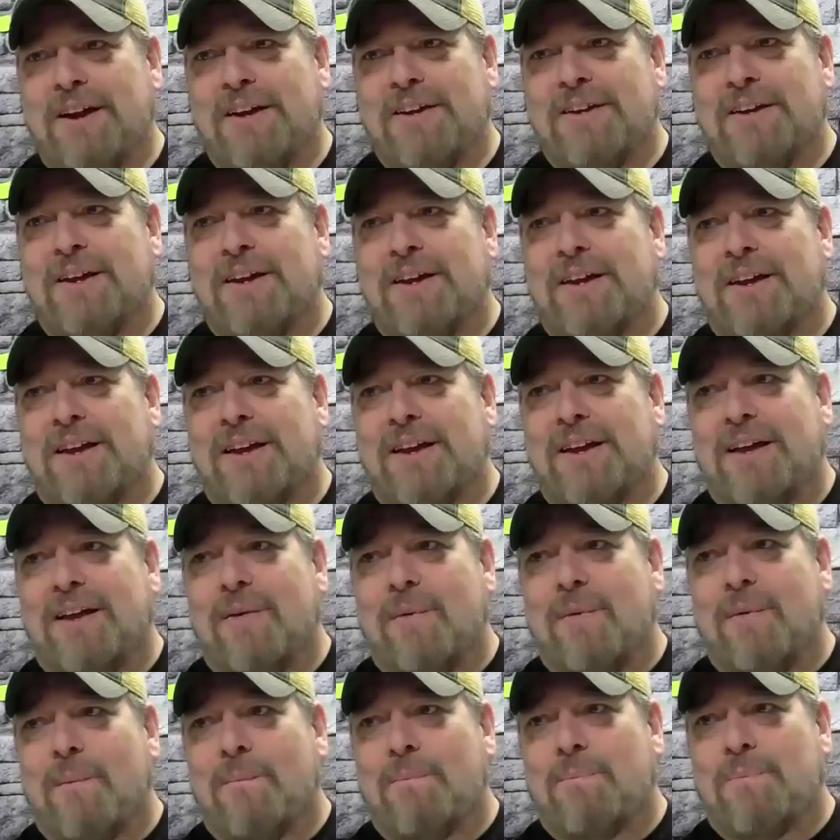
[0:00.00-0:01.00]
fan,
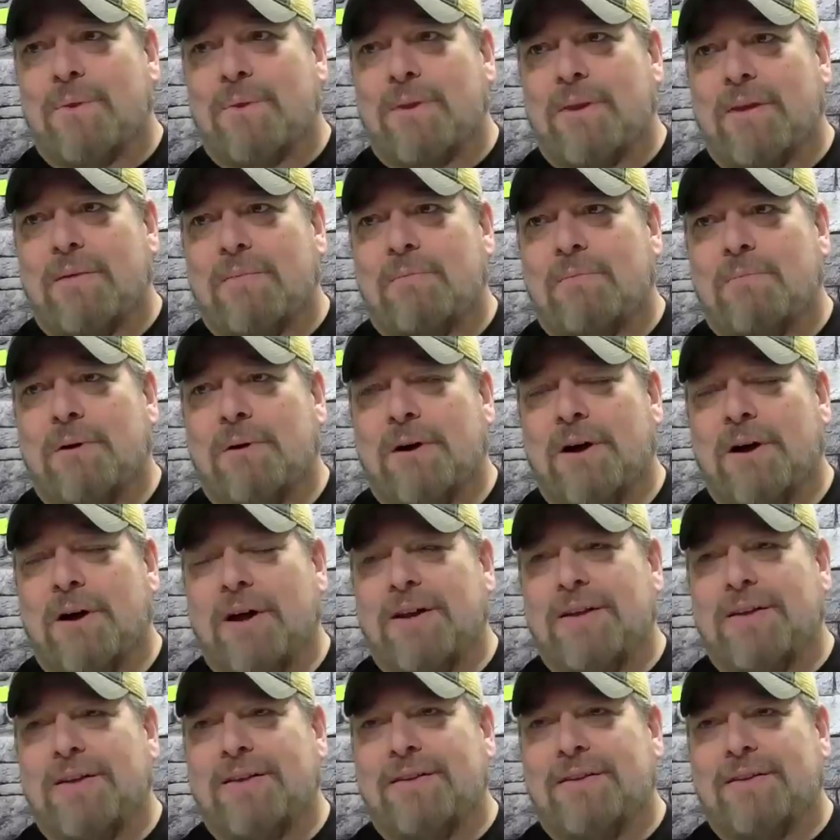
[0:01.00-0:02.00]

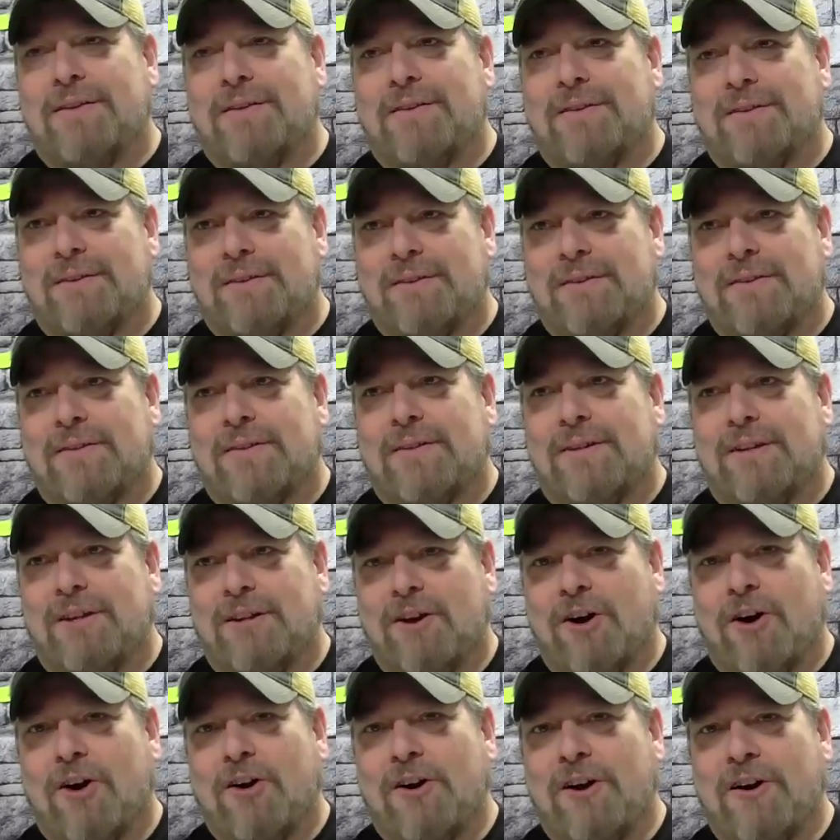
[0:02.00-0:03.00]
but
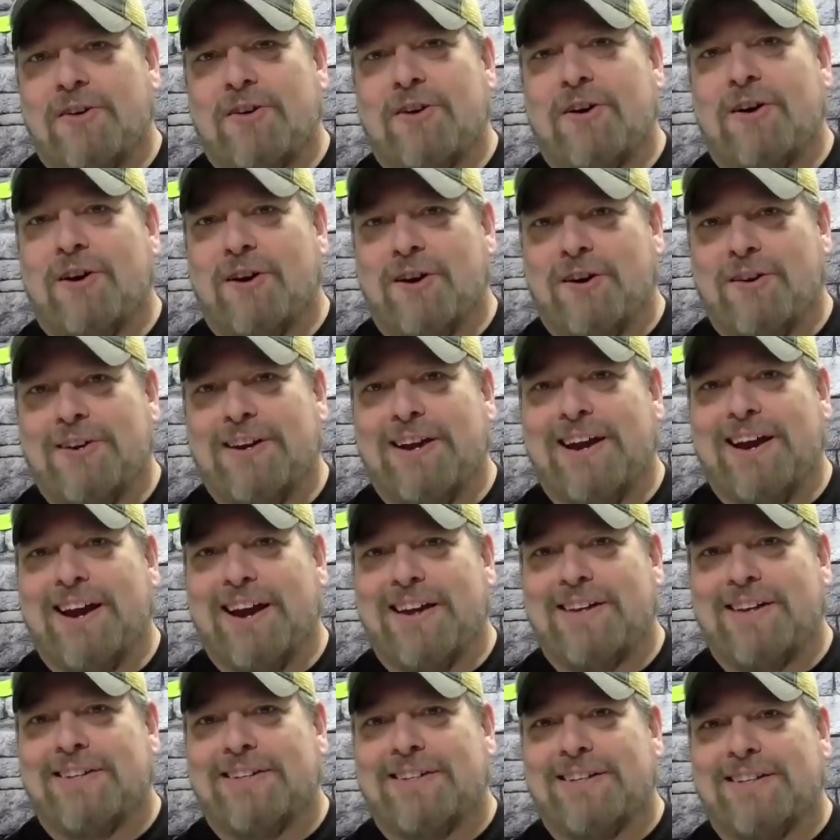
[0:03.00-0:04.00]
hard alcohol,
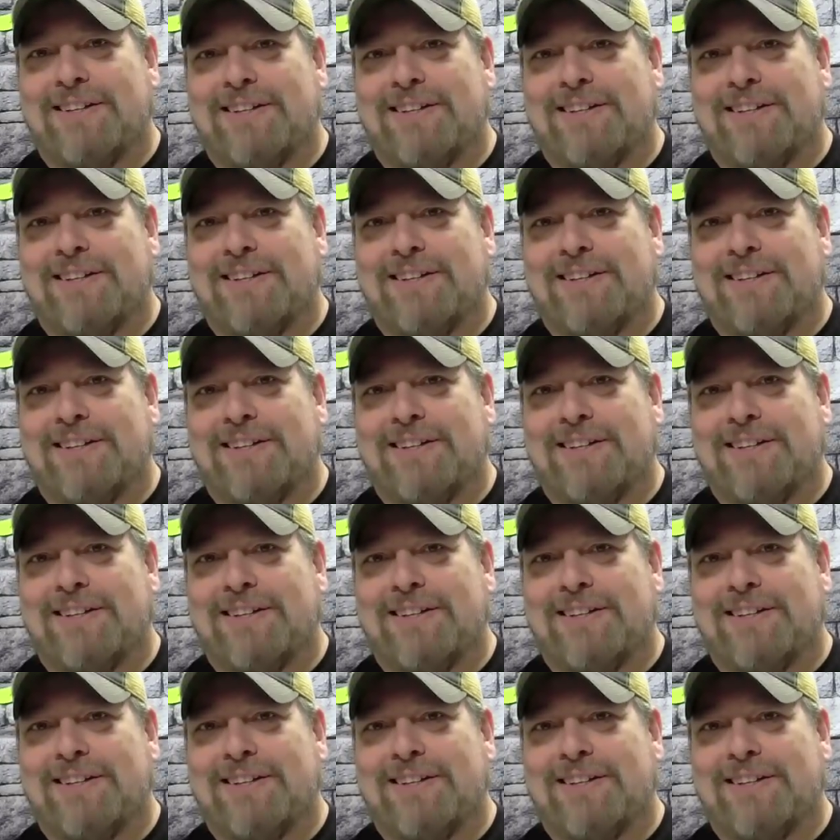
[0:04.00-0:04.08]
yeah.